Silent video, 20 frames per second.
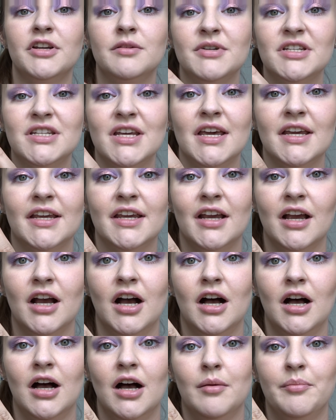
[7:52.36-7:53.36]
going to be taking
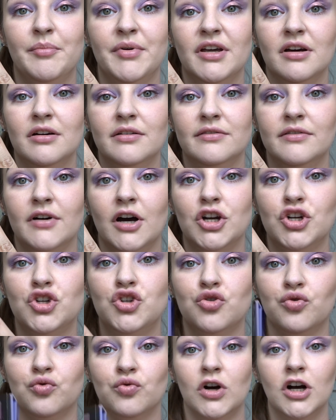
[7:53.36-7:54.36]
a bit of
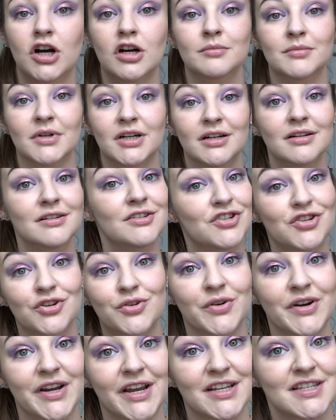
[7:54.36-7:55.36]
Drama to
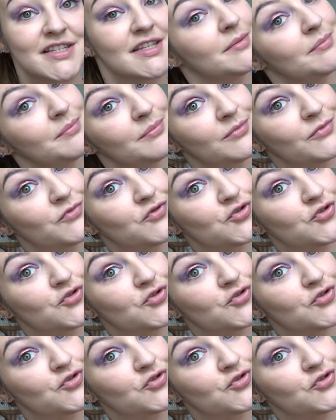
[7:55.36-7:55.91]
create some